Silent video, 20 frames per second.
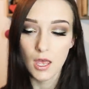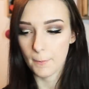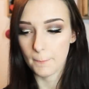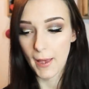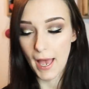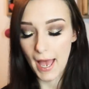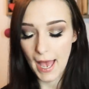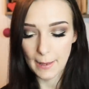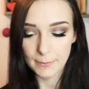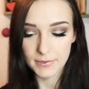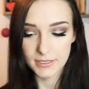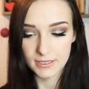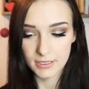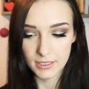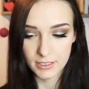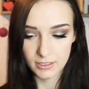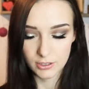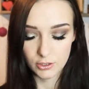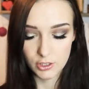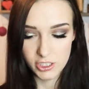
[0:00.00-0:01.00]
perhaps the
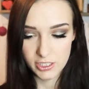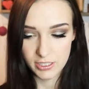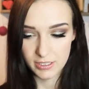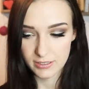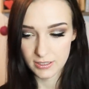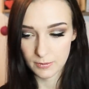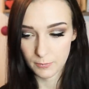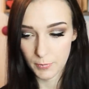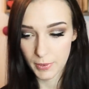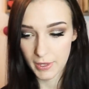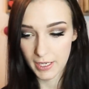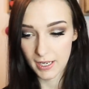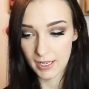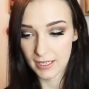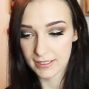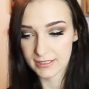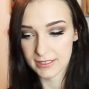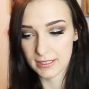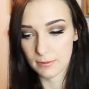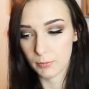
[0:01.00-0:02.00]
solution is something
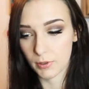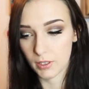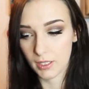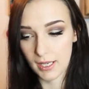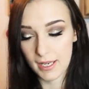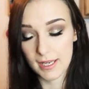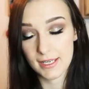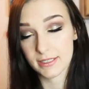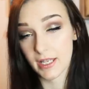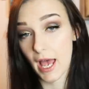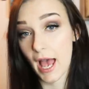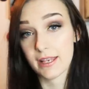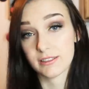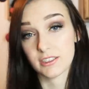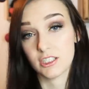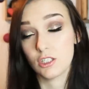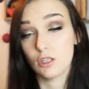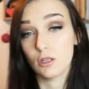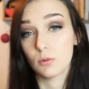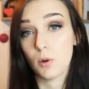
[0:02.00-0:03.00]
as simple as
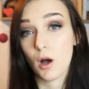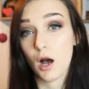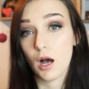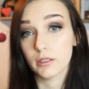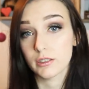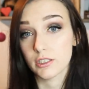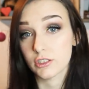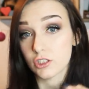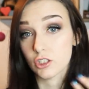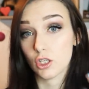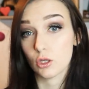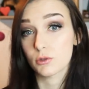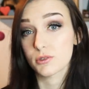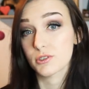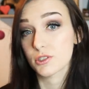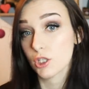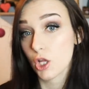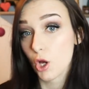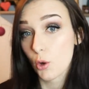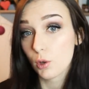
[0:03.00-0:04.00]
asking your partner to go
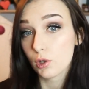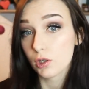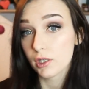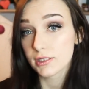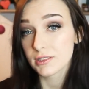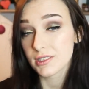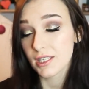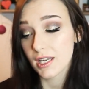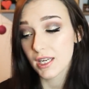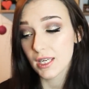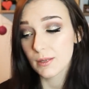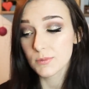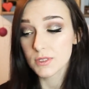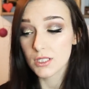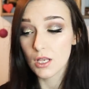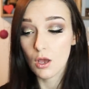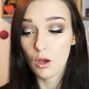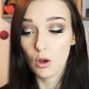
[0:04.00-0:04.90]
slower at times,